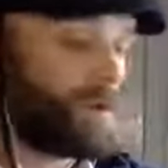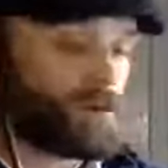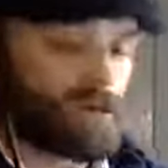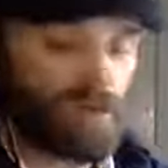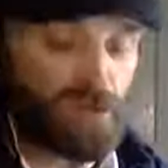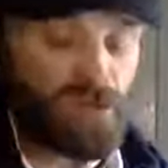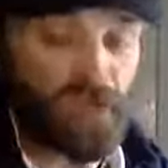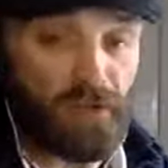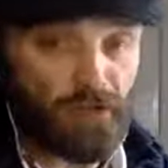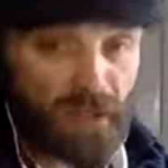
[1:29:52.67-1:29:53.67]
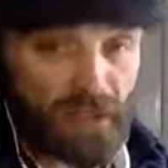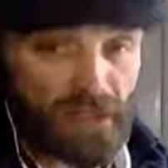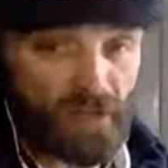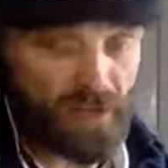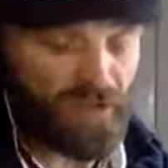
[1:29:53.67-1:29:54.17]
So when you say
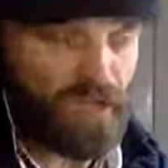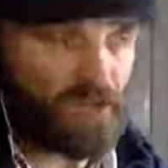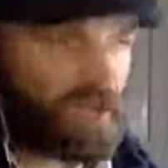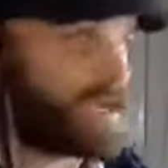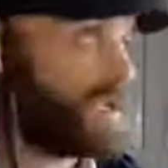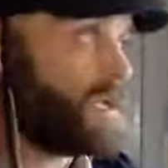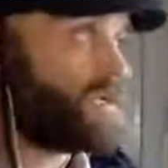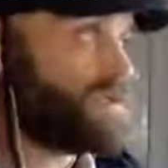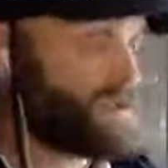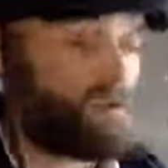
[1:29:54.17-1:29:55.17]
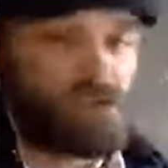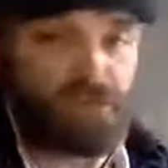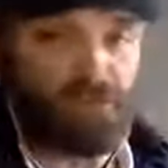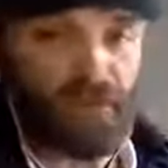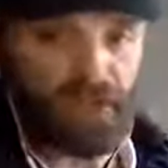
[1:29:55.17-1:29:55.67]
offense, you would think that
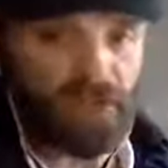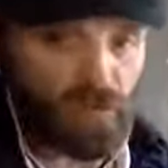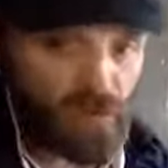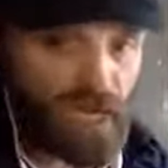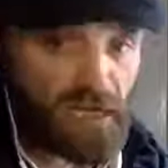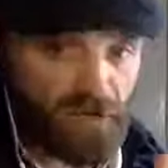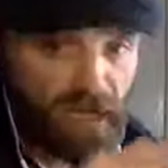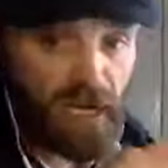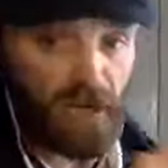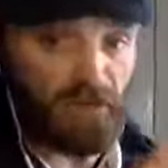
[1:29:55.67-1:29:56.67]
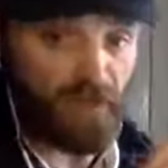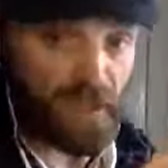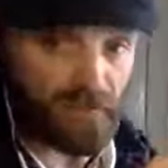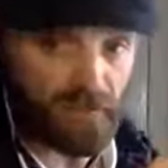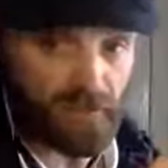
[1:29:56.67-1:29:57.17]
serious offense is greater than an
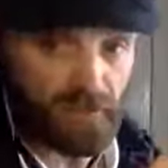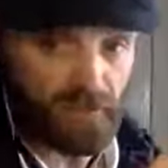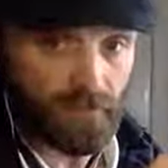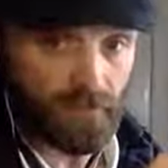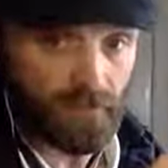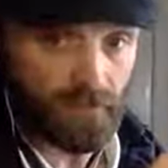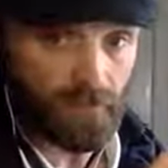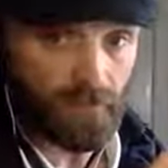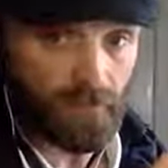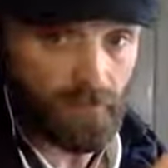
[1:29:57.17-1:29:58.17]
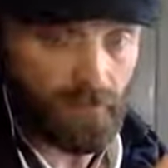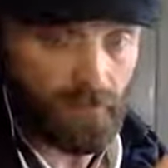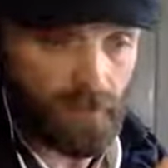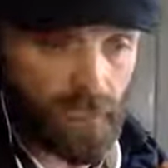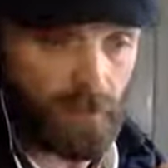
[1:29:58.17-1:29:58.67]
offense,
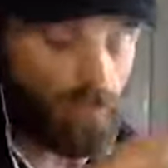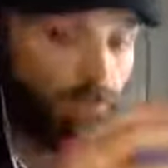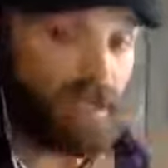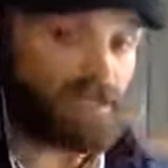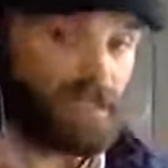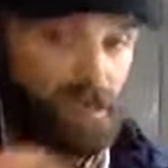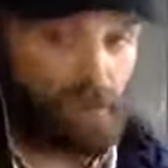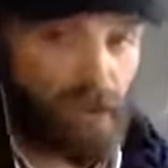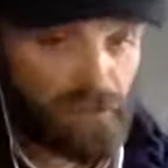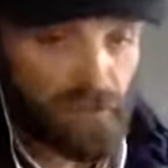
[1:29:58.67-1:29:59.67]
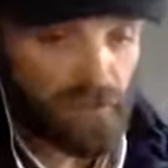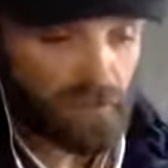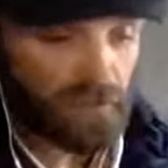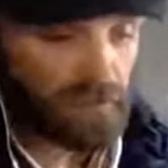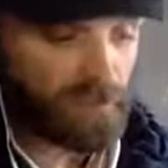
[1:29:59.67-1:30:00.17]
incrementally greater,
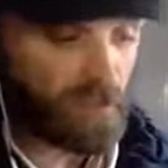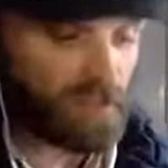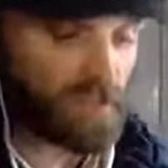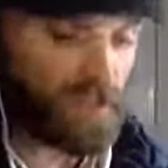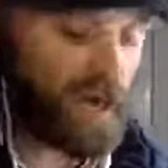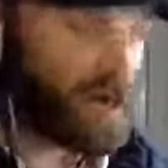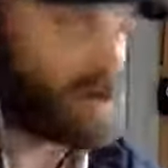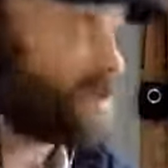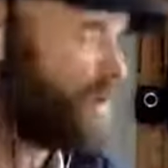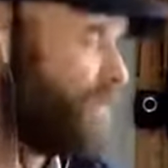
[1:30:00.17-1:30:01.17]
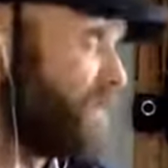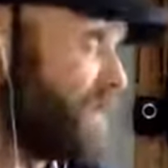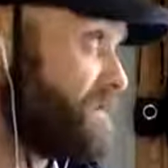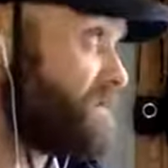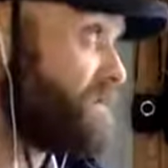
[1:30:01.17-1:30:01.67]
that, that it's a larger
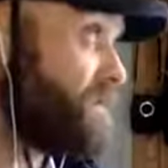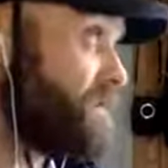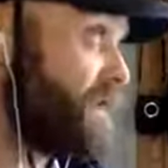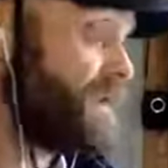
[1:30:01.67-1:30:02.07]
offense.